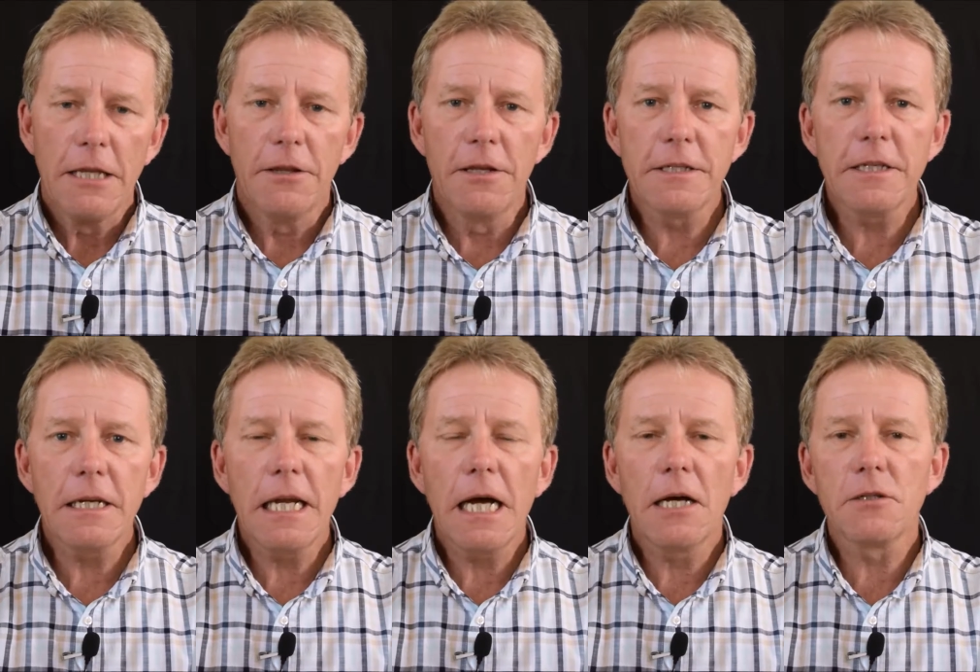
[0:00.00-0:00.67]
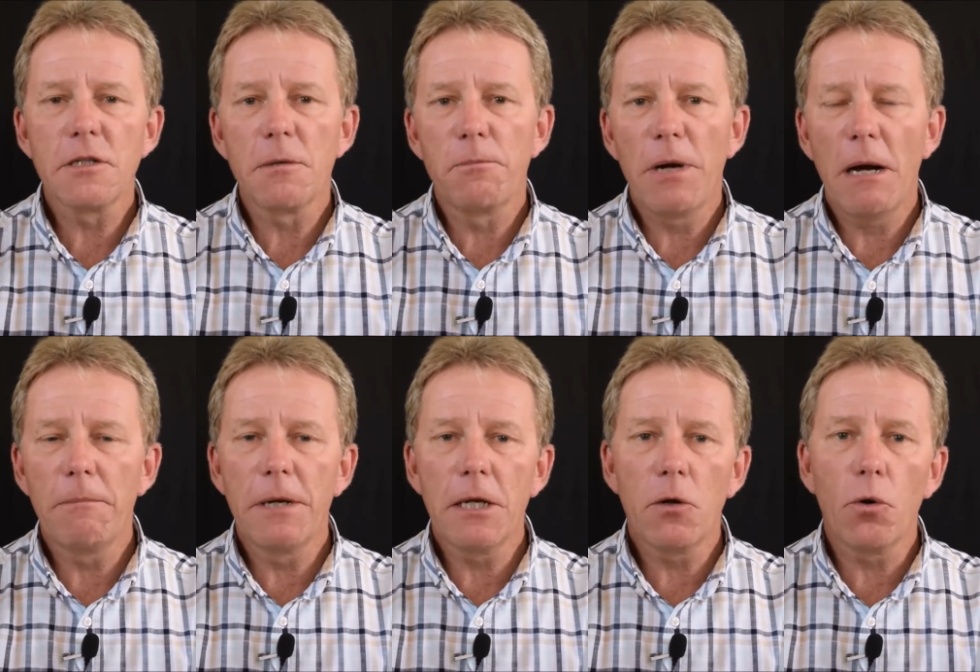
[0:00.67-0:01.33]
This allows the
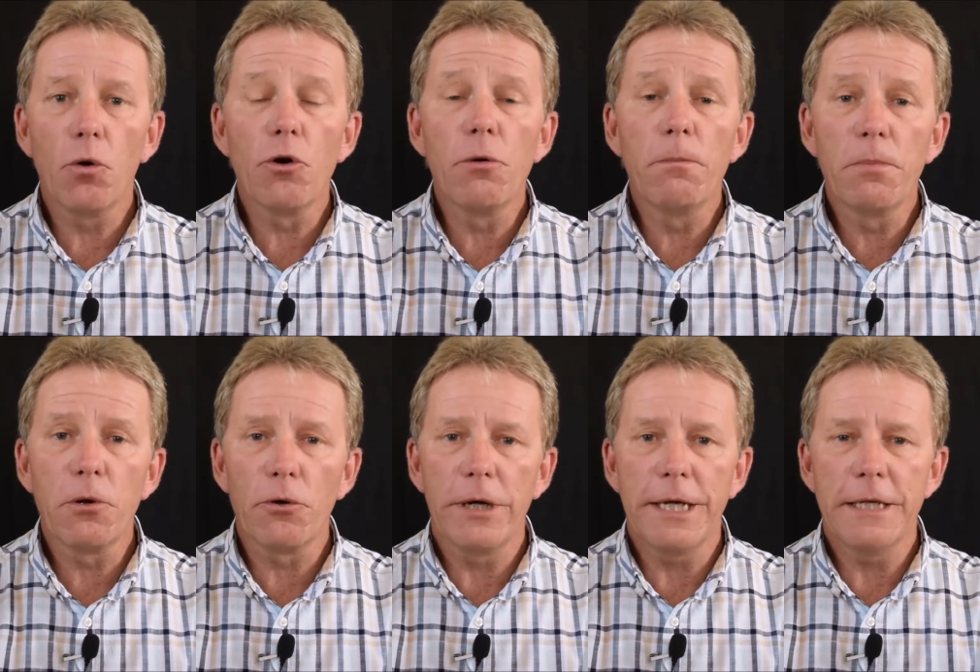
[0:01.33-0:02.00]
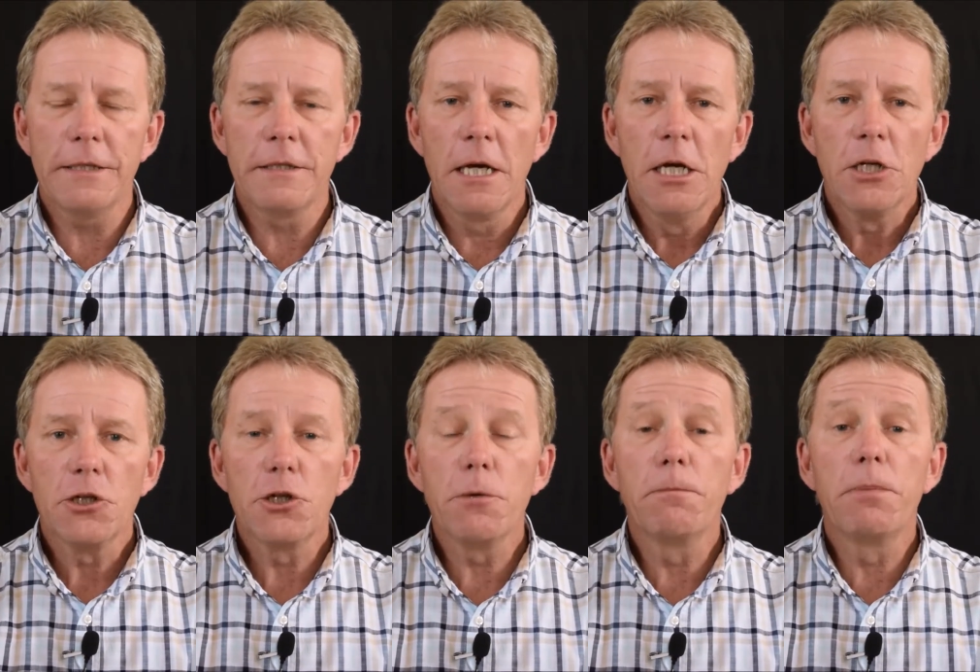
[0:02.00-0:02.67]
public or employees
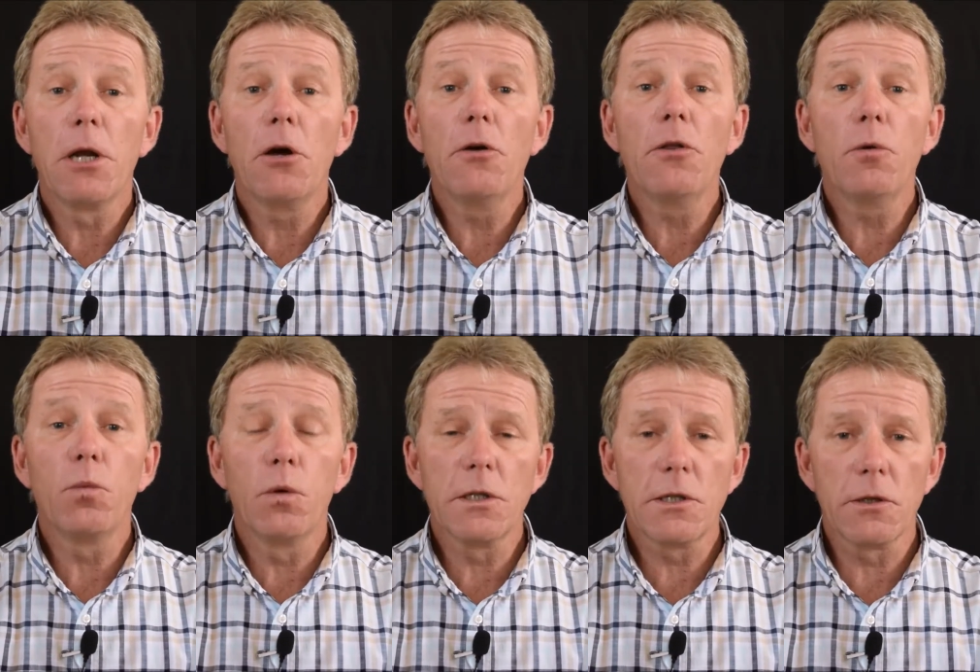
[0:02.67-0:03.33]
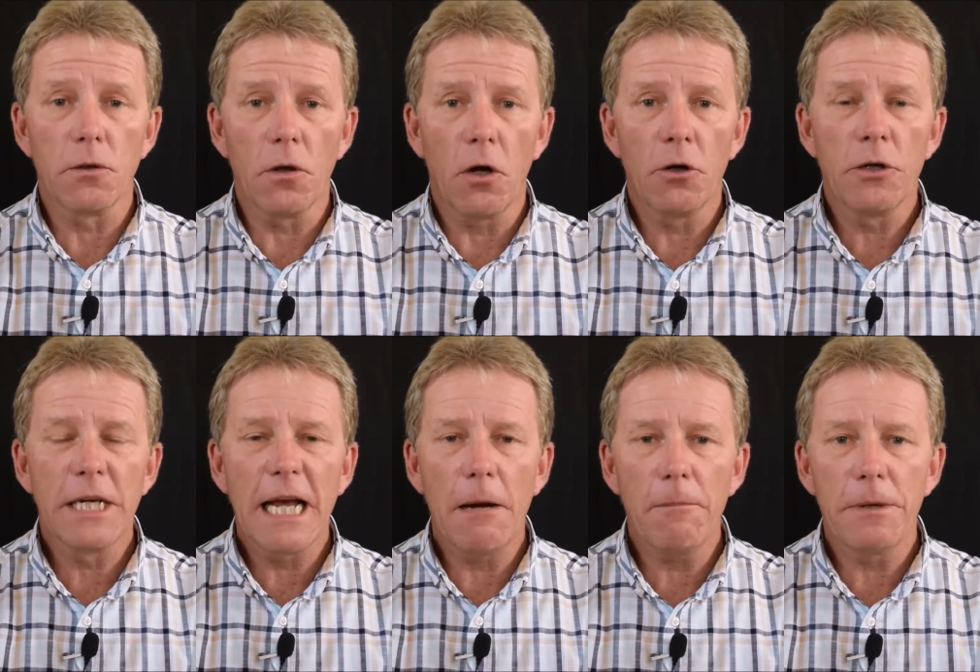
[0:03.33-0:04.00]
to blow the whistle
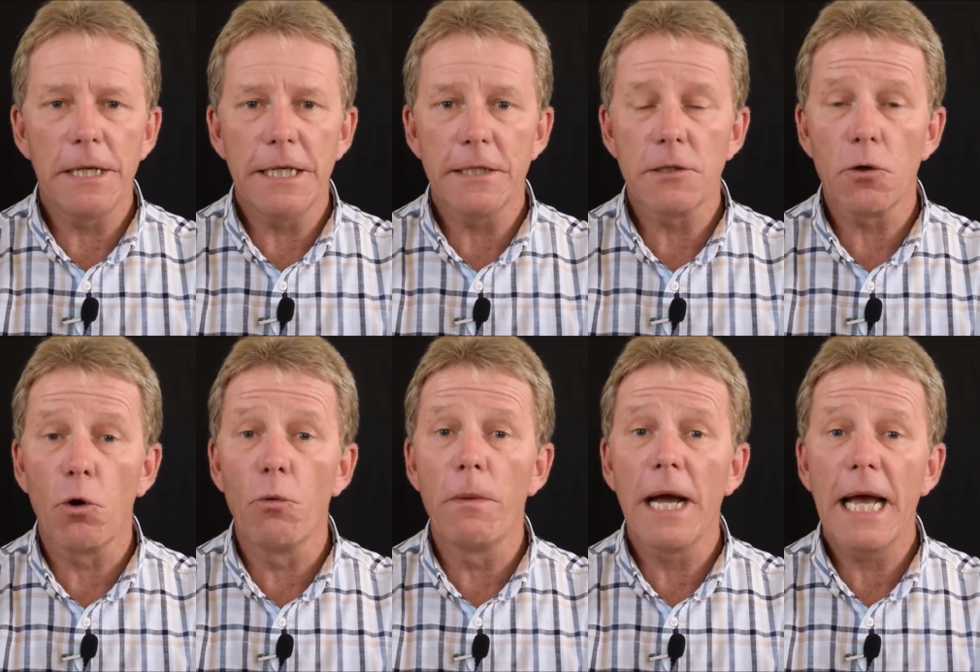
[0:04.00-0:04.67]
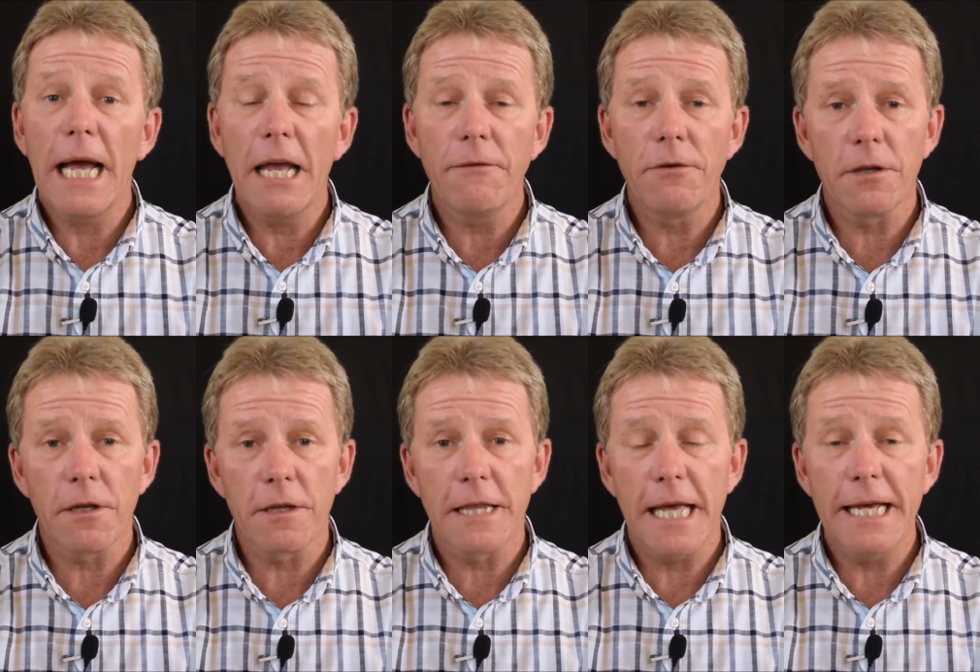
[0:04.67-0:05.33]
on companies or behavior
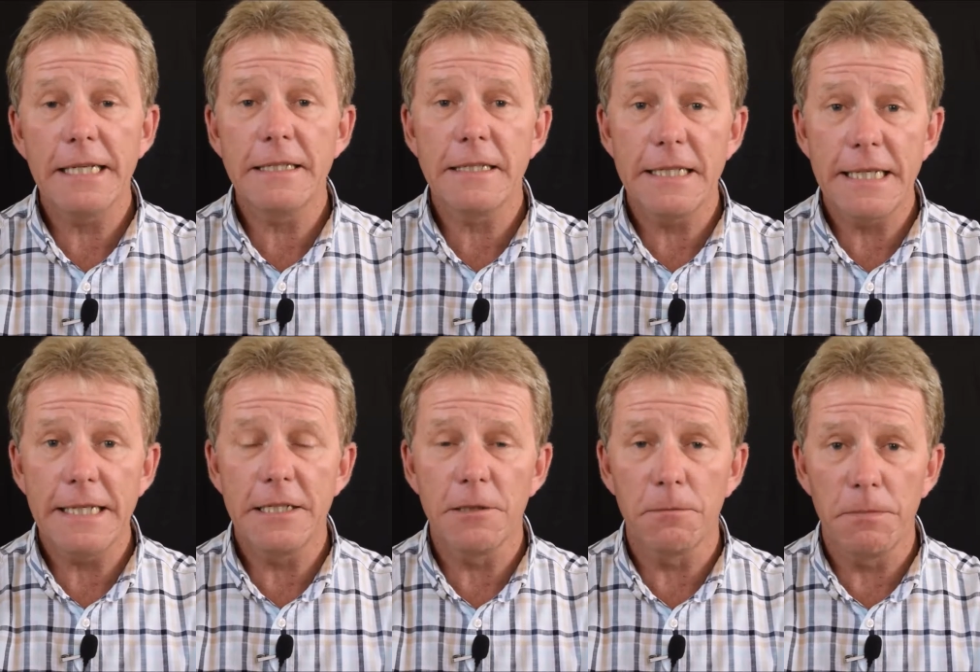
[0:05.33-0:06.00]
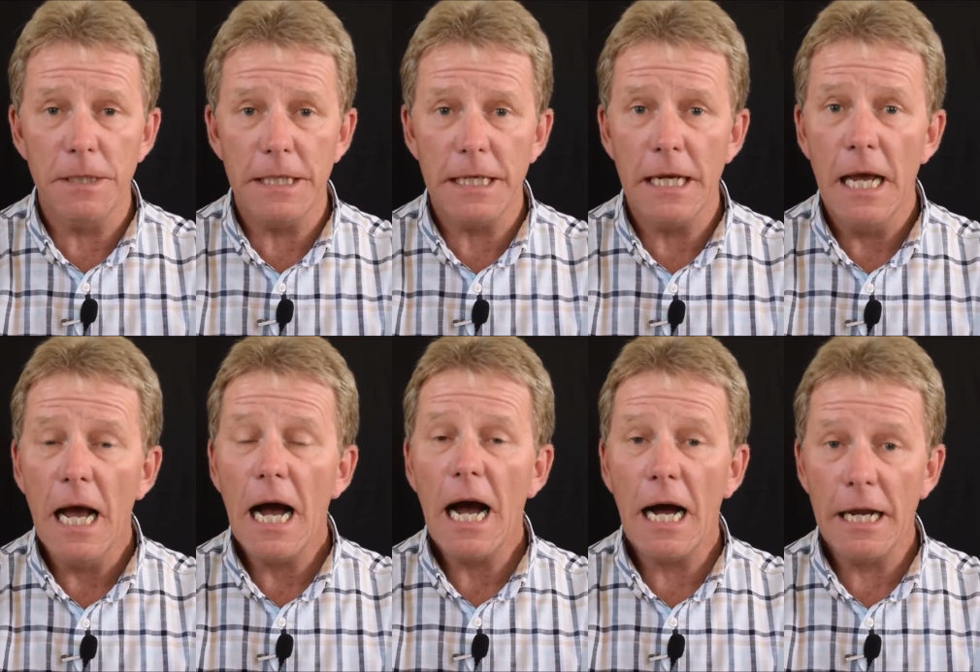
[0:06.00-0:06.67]
that they see to be
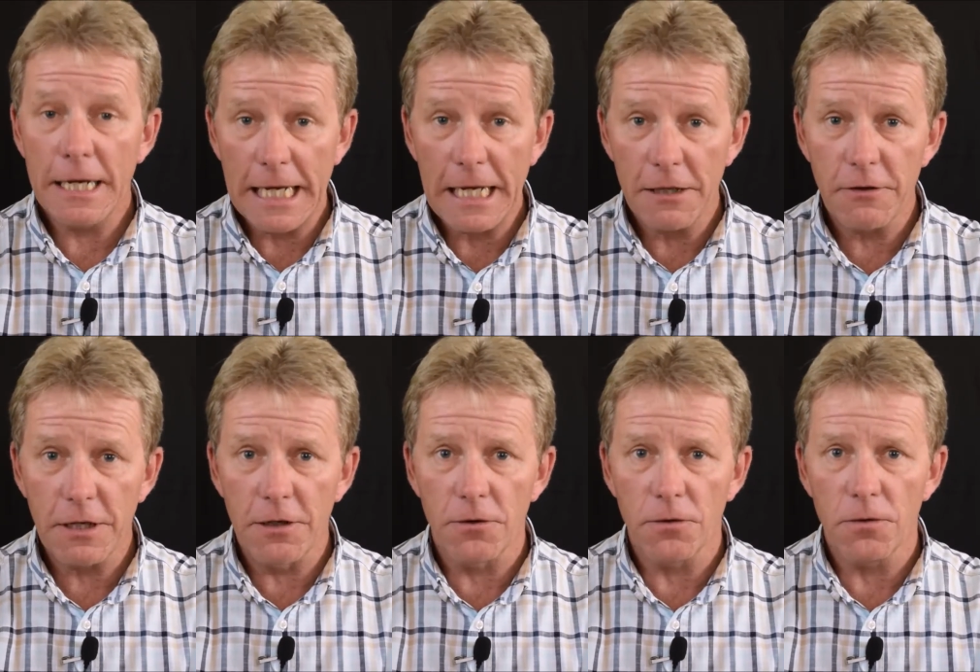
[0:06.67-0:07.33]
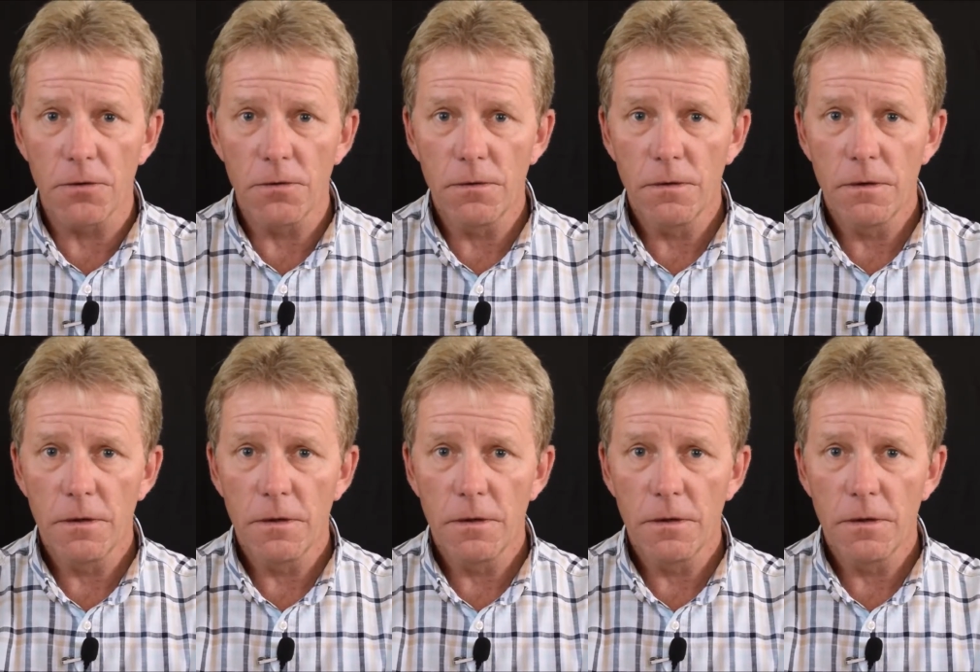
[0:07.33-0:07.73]
unethical.